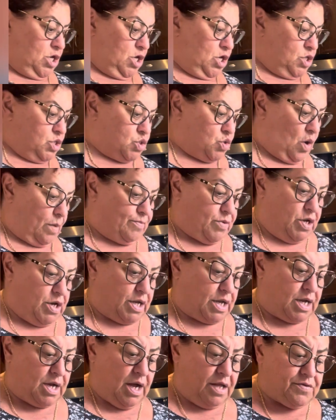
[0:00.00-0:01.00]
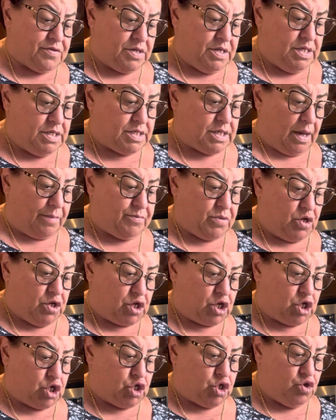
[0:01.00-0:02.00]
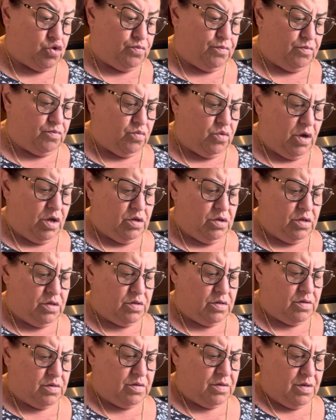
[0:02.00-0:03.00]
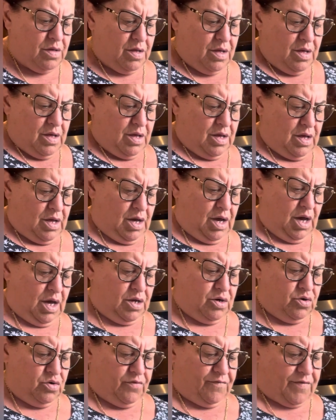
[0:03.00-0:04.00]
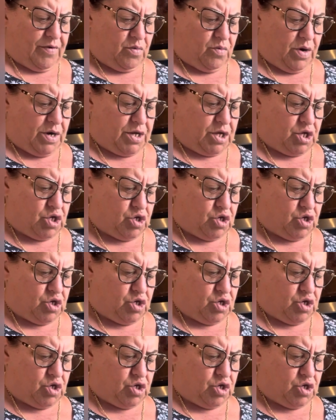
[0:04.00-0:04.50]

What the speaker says: So I'm going to cut these, I'm going to cube, well, I don't know if I want to